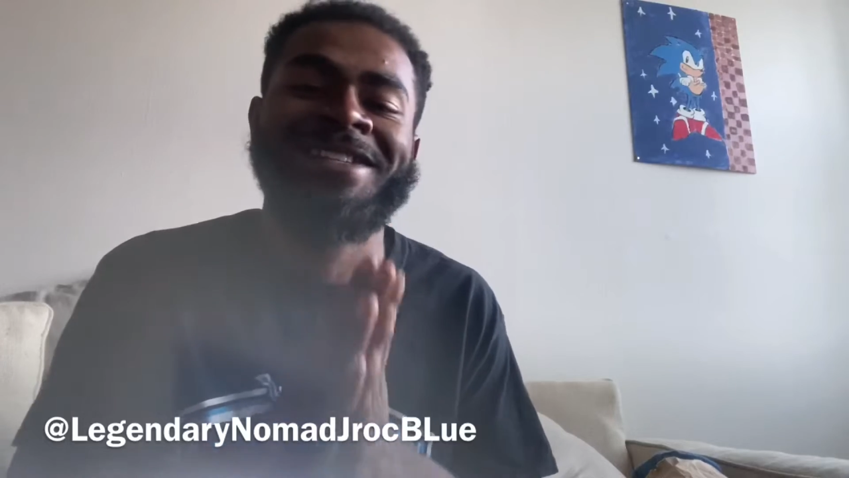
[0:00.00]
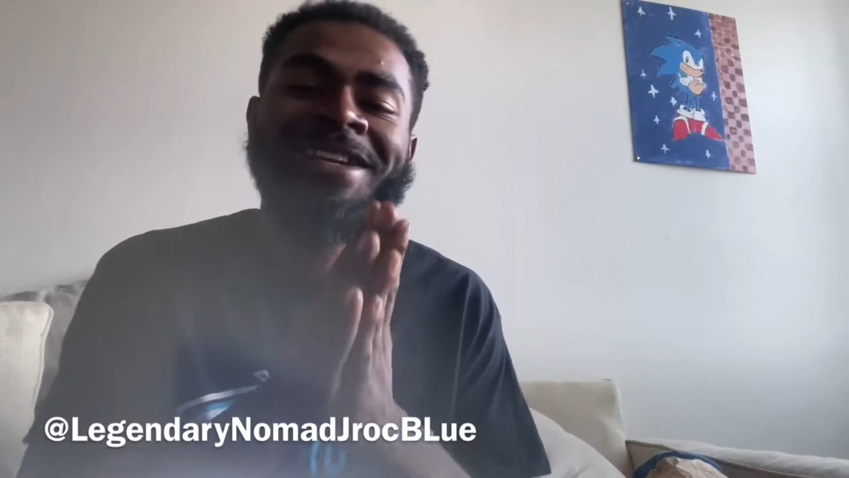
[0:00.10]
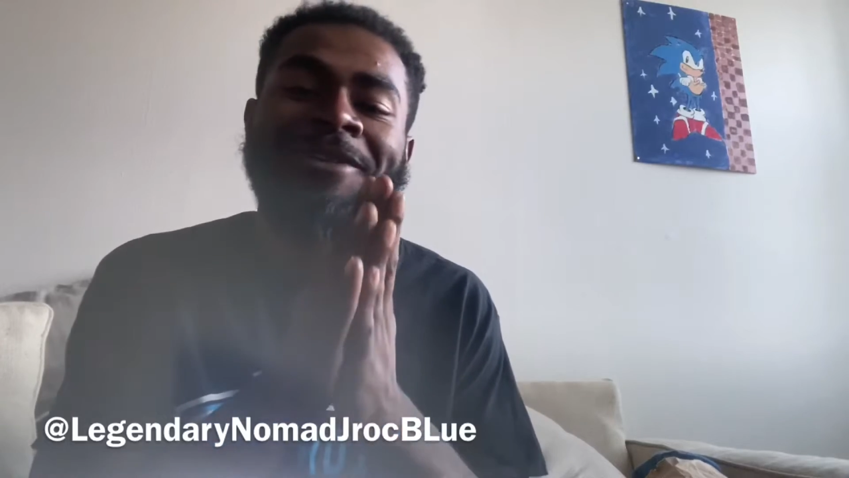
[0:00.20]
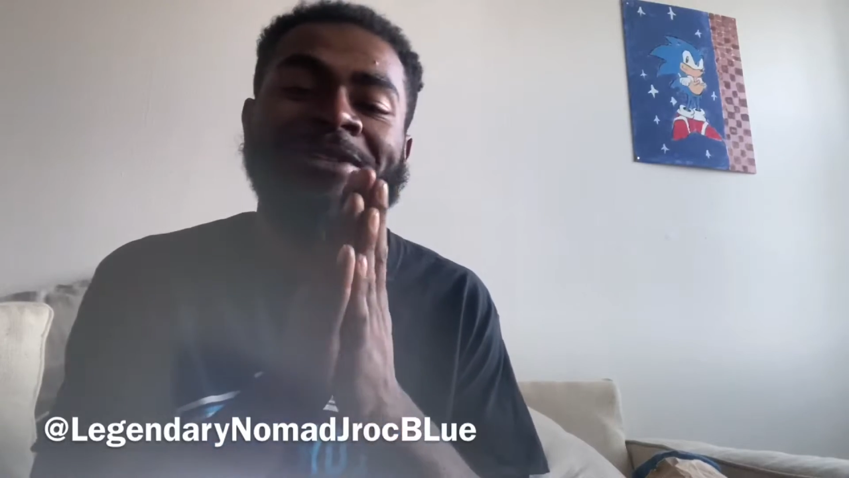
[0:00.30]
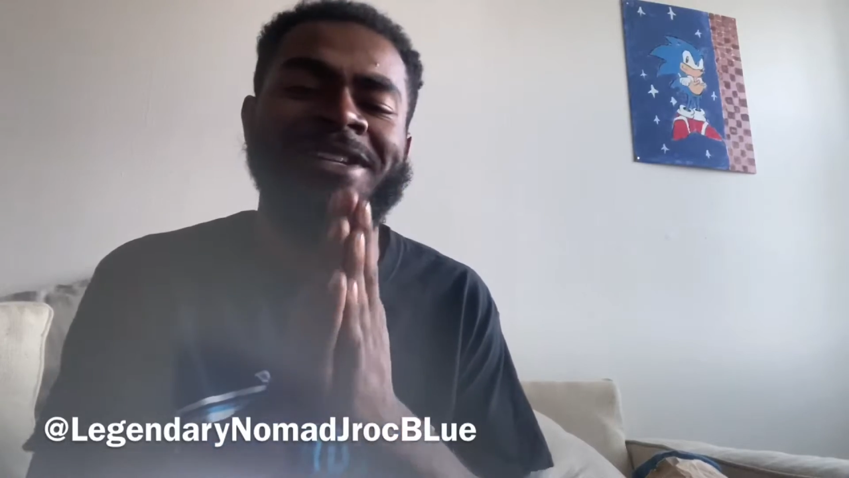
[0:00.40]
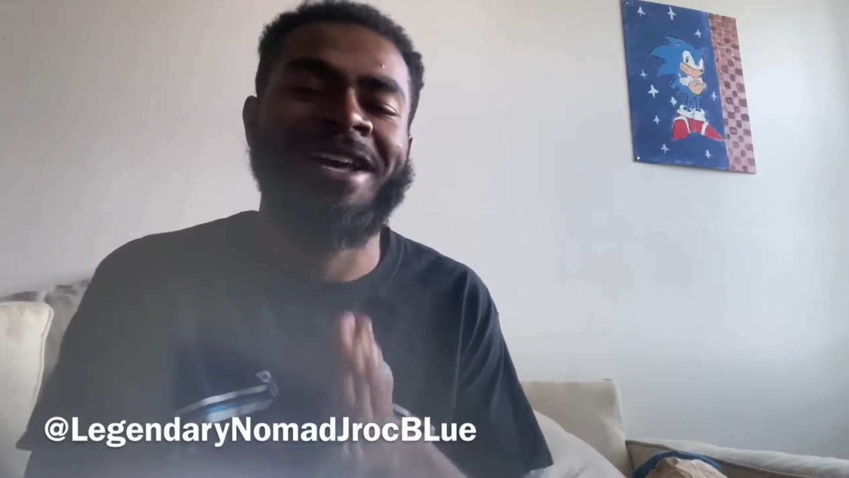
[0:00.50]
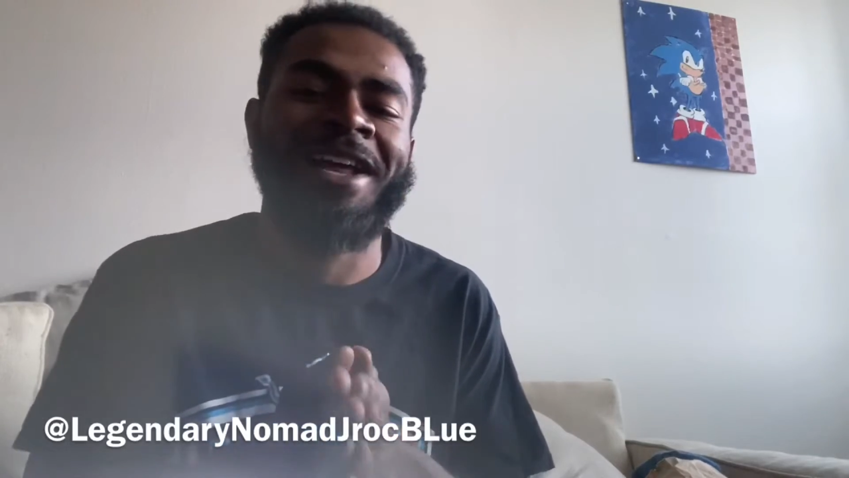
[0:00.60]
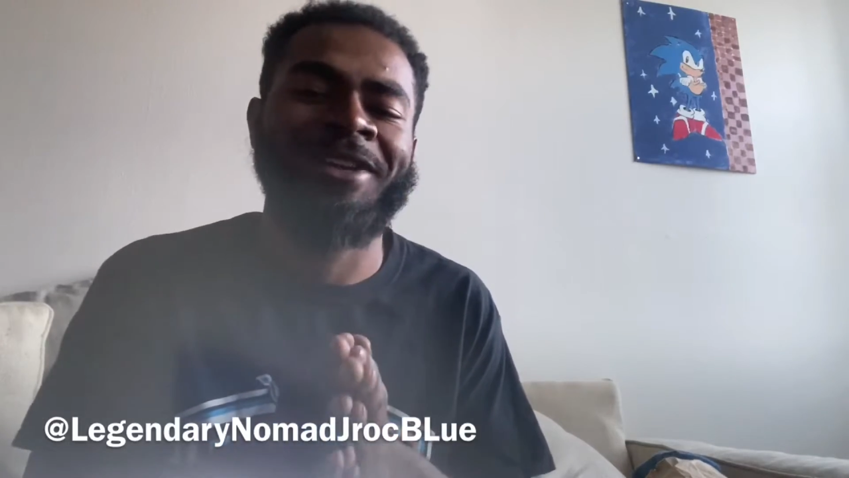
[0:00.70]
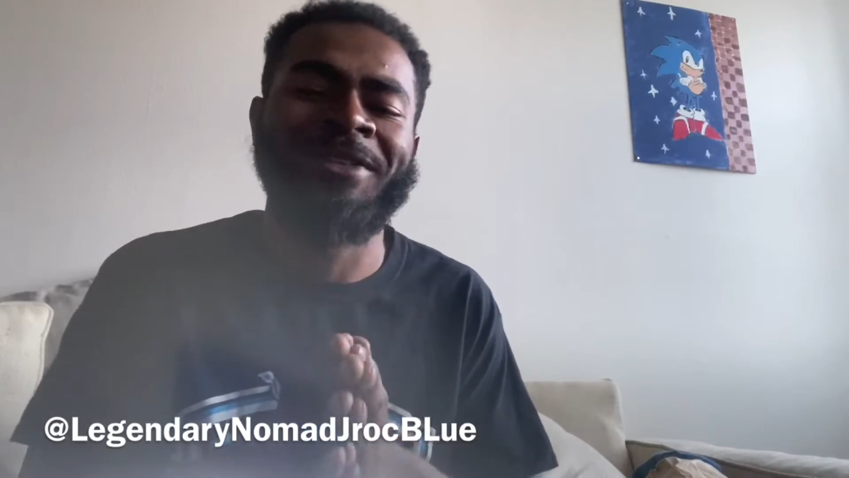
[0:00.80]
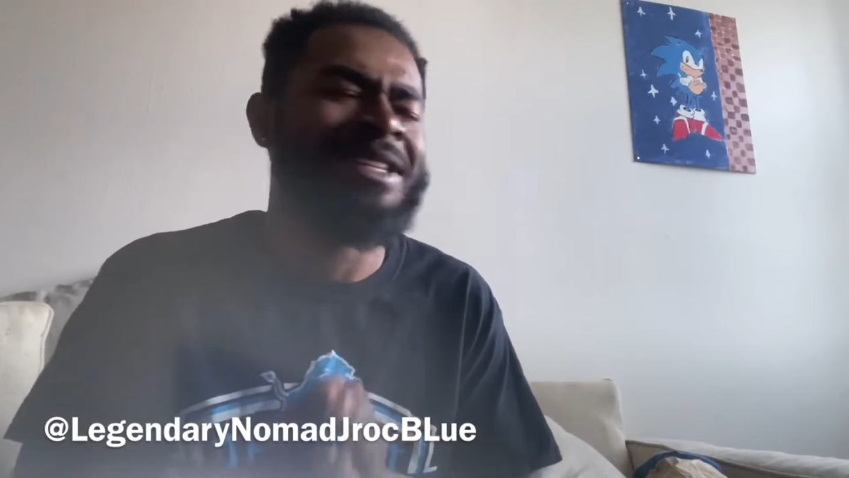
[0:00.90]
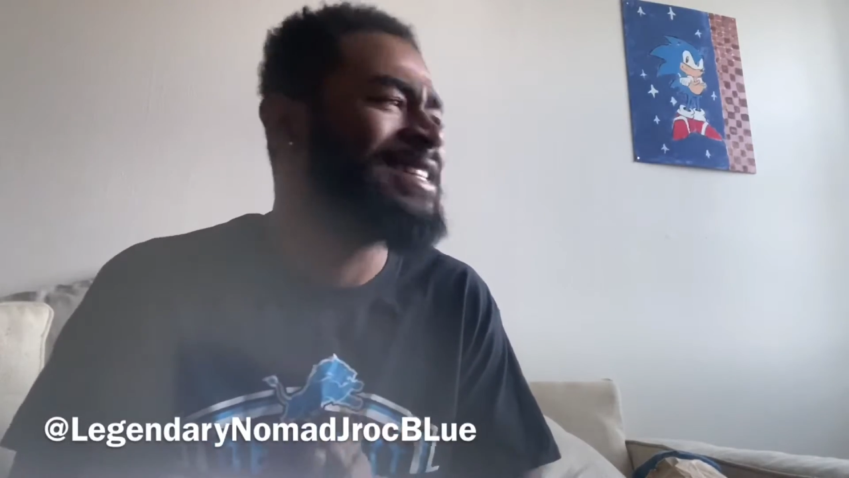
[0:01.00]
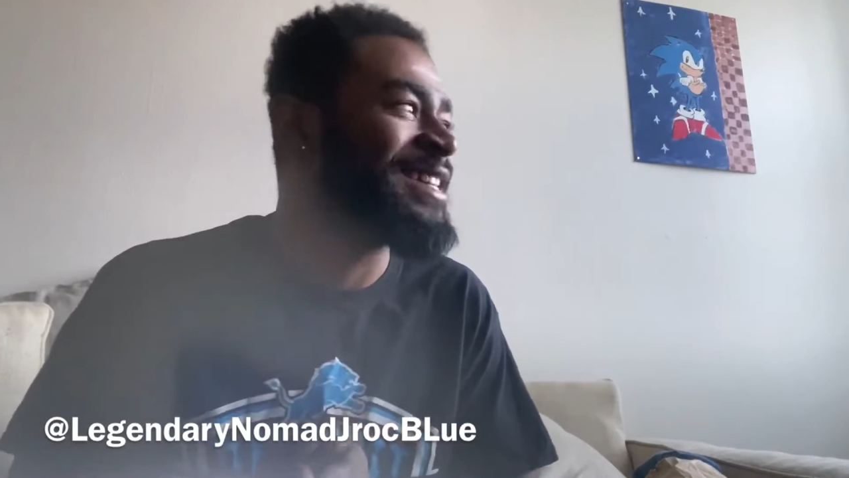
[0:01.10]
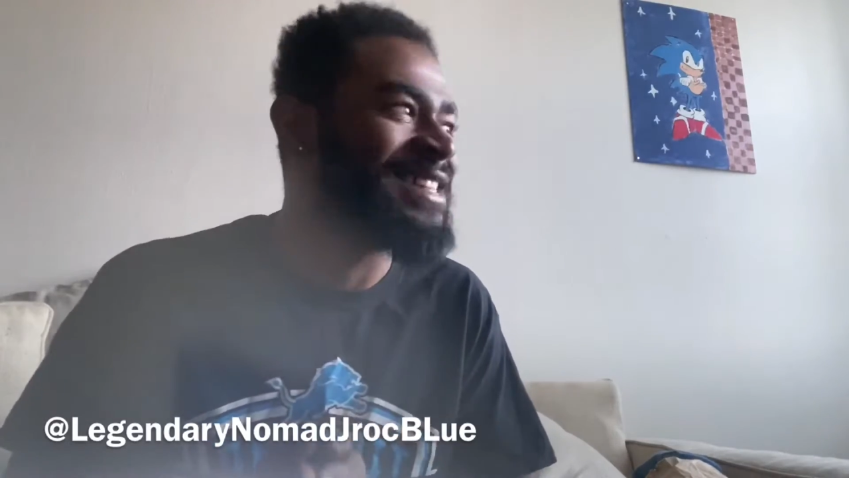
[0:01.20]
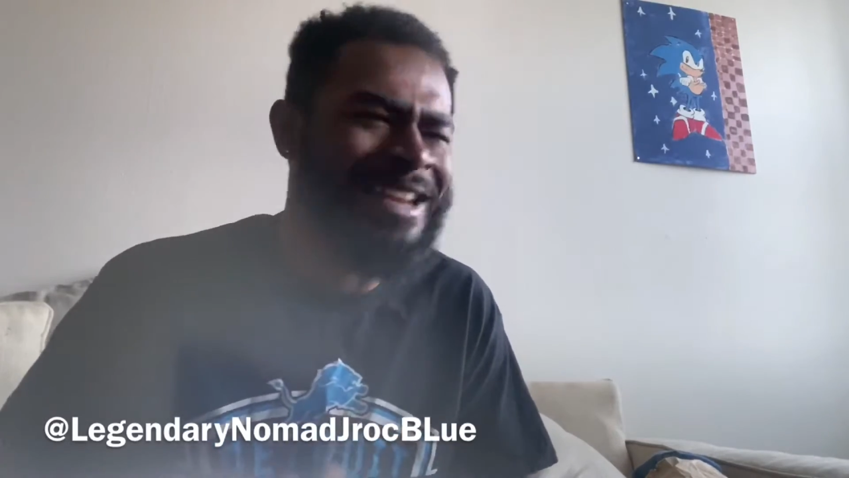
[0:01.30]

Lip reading: said it was $1.69,